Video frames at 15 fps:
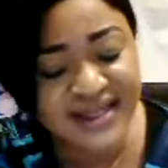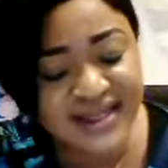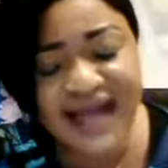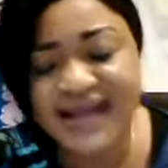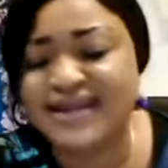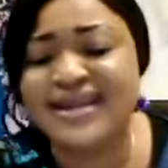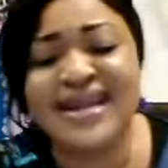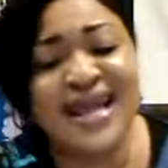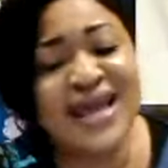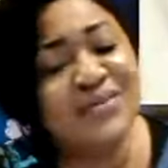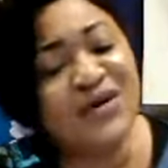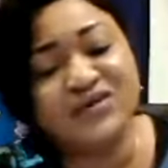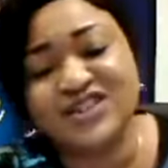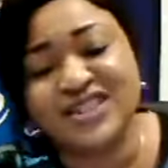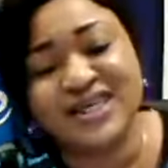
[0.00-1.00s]
That name
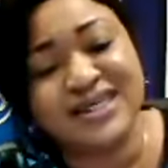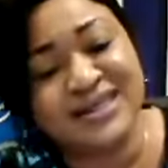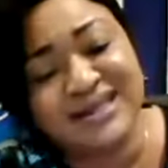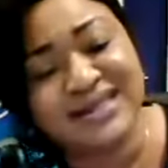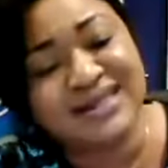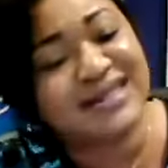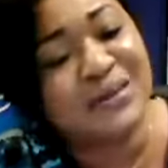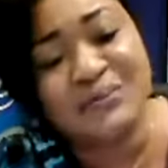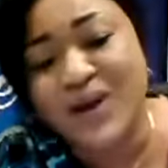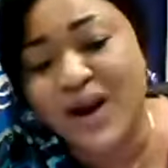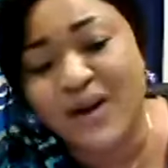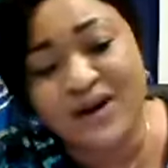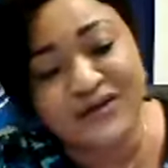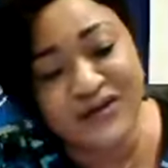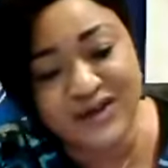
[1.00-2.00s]
of Jesus is a
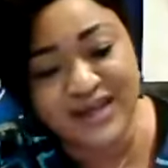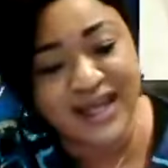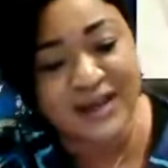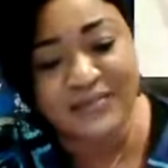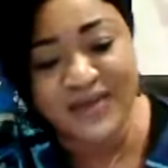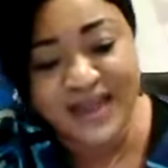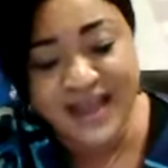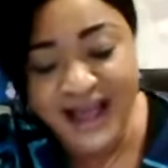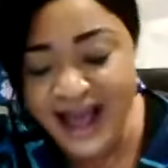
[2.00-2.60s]
powerful name.